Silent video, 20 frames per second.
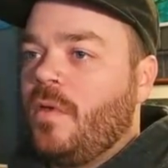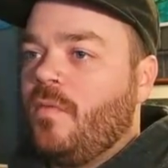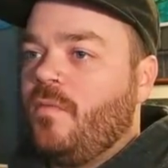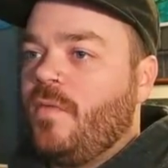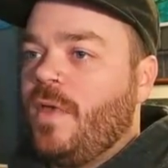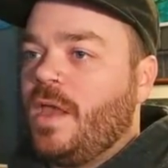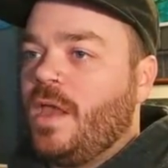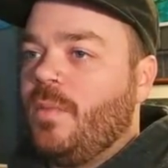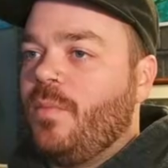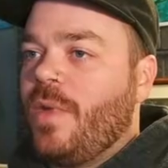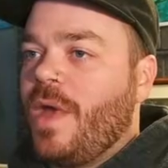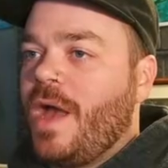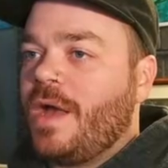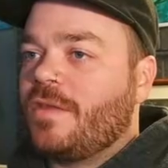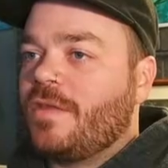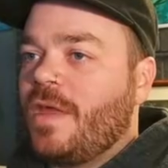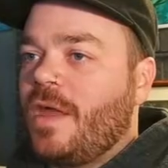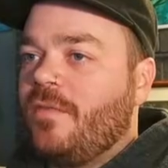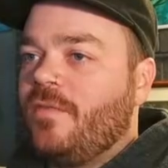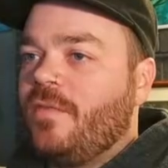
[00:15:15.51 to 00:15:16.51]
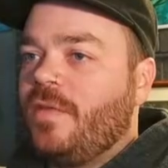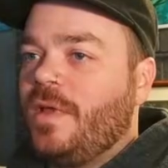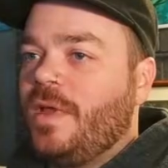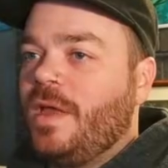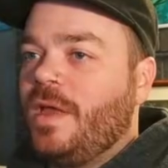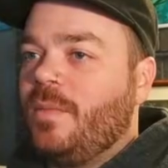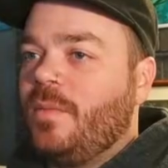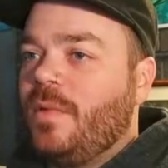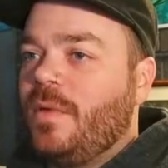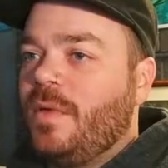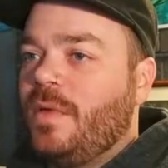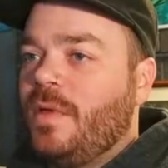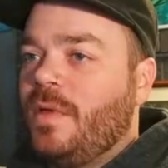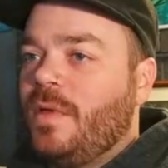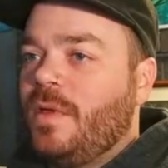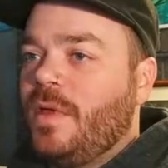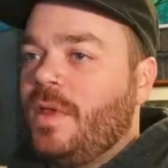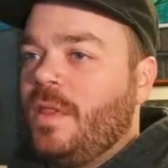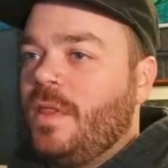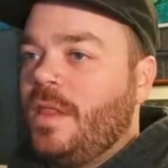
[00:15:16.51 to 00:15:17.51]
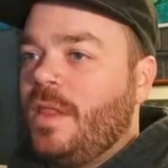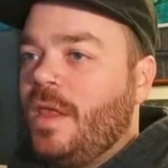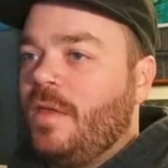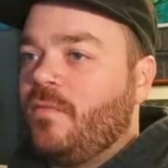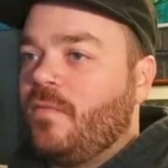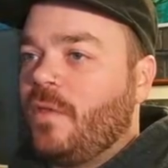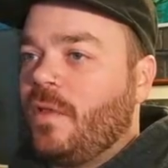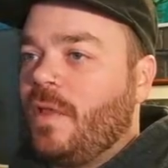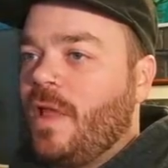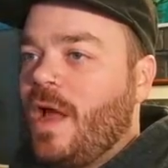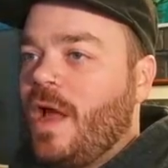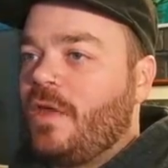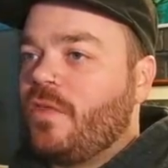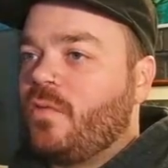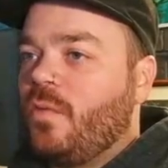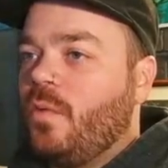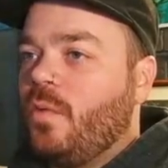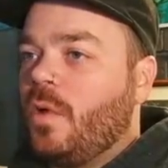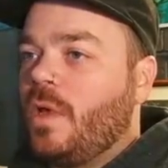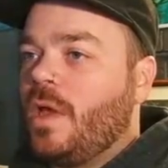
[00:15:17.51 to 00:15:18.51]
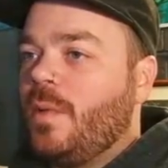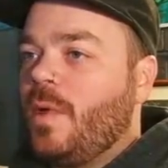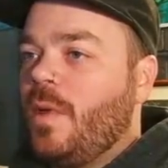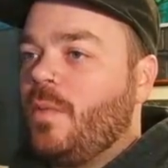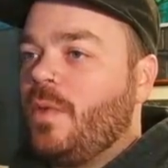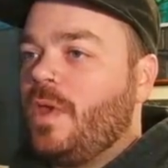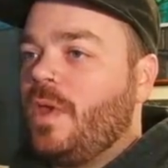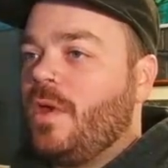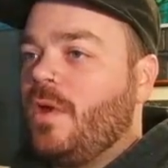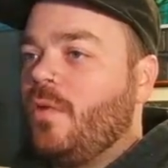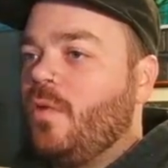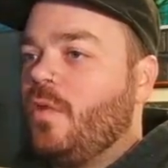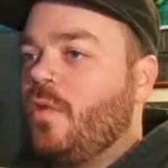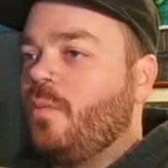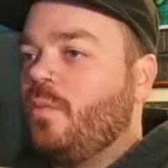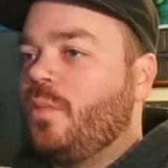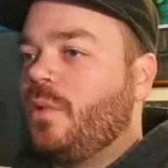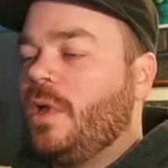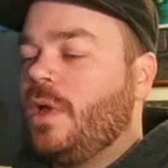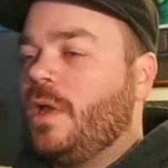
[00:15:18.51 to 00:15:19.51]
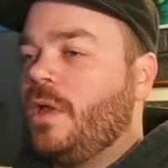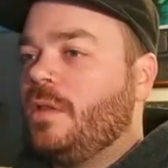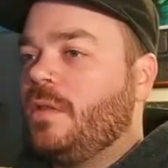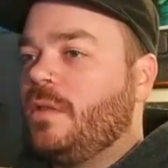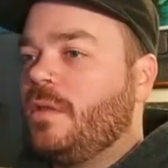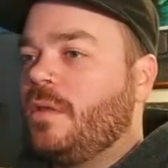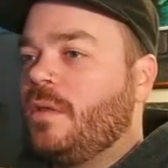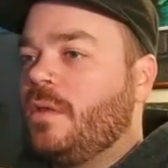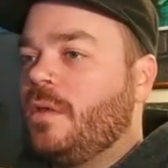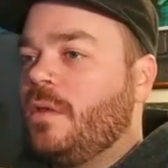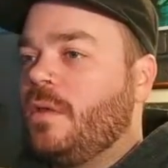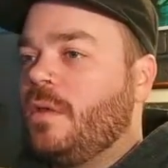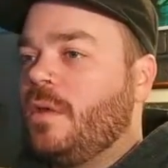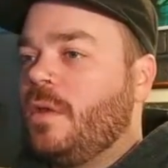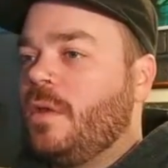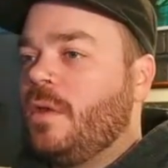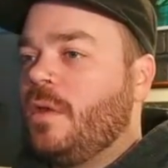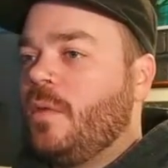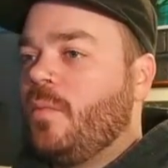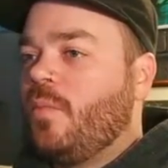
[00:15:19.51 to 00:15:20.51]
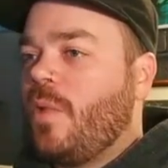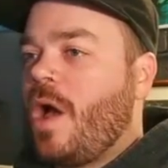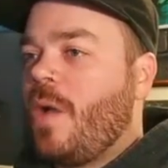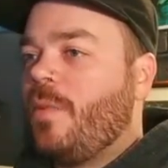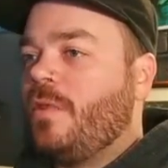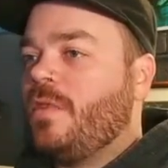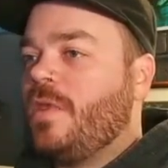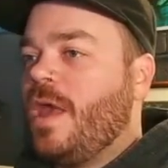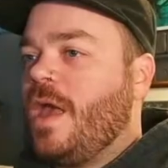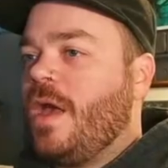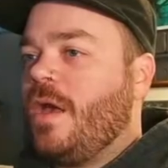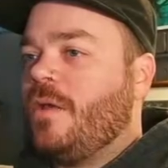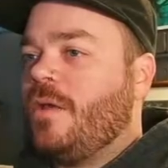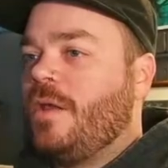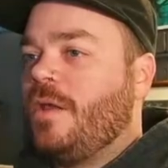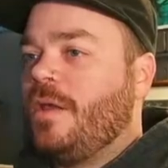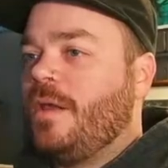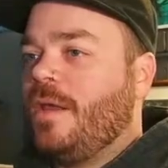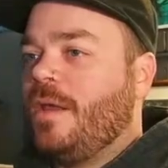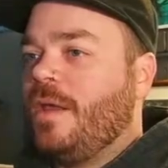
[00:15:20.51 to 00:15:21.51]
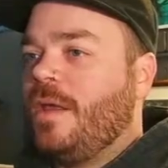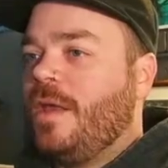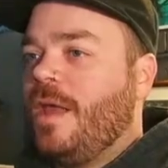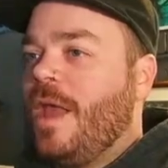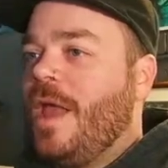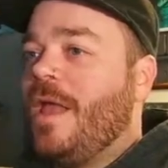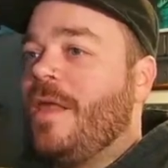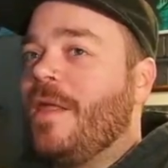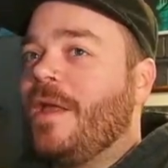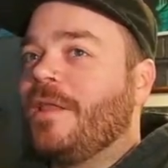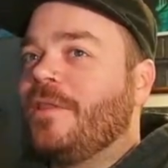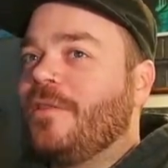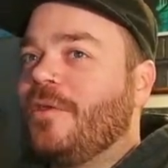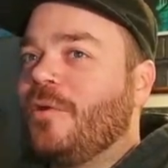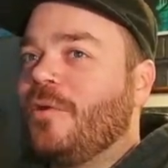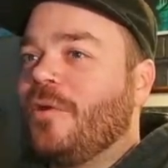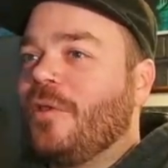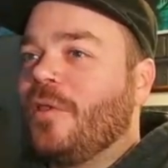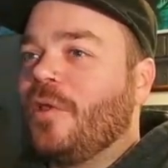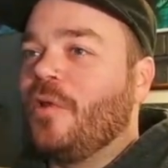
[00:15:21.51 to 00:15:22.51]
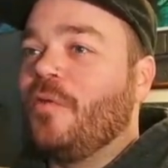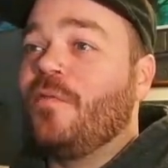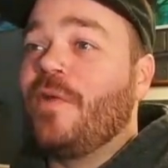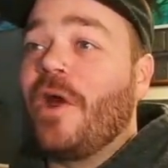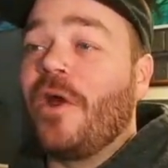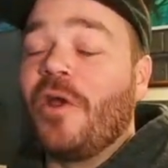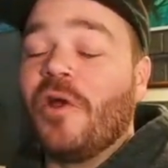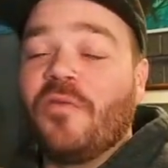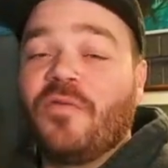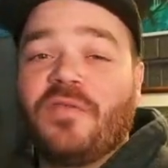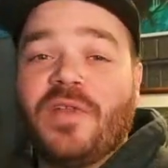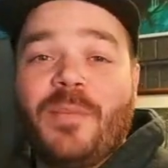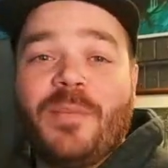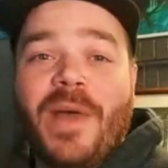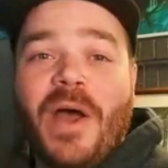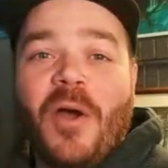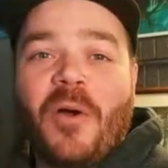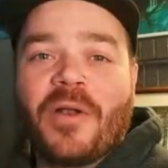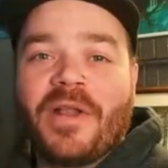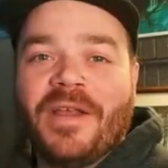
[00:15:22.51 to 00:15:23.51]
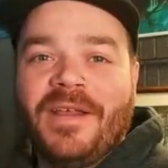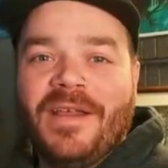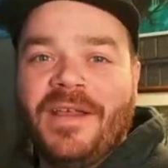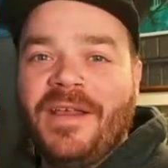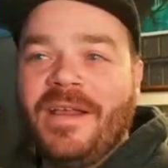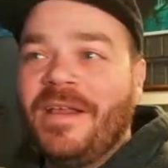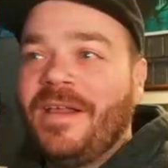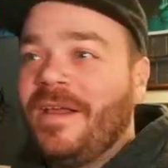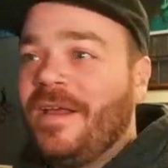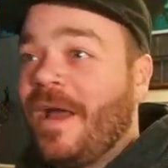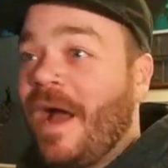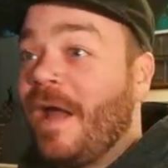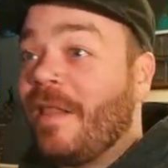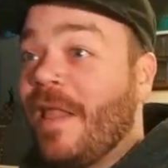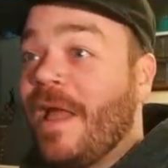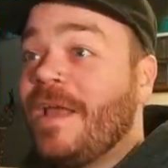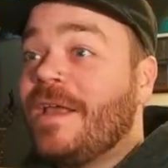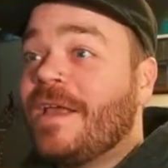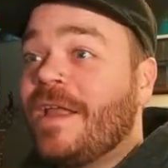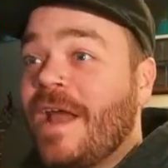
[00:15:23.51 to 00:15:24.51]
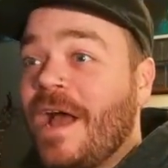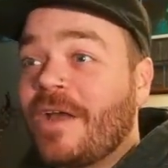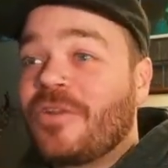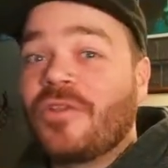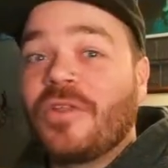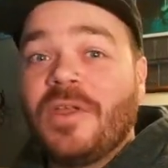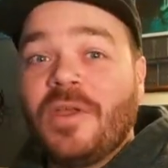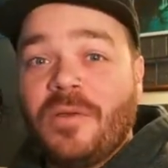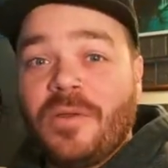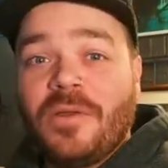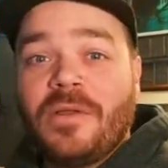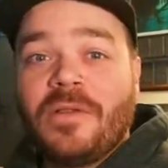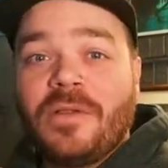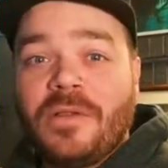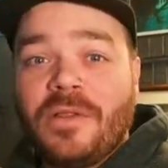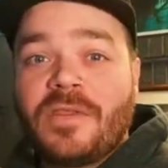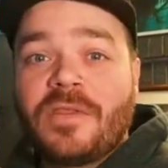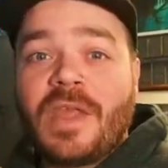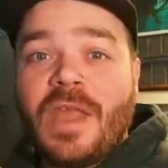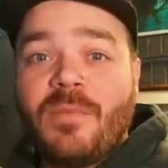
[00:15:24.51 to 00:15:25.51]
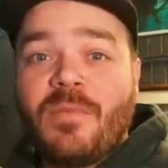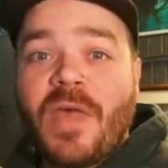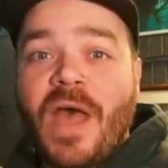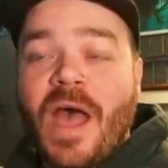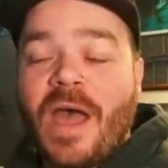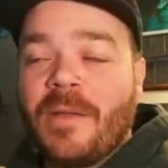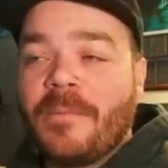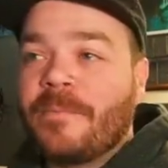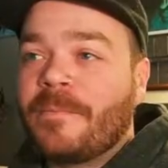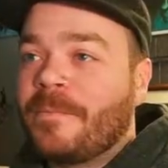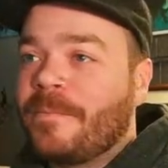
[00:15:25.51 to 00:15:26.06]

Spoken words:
Take your backside flip. And for the last one, we'll come up here with a blunt, pop it down, and then do a little varial flip out. I like it, actually. Let's keep that.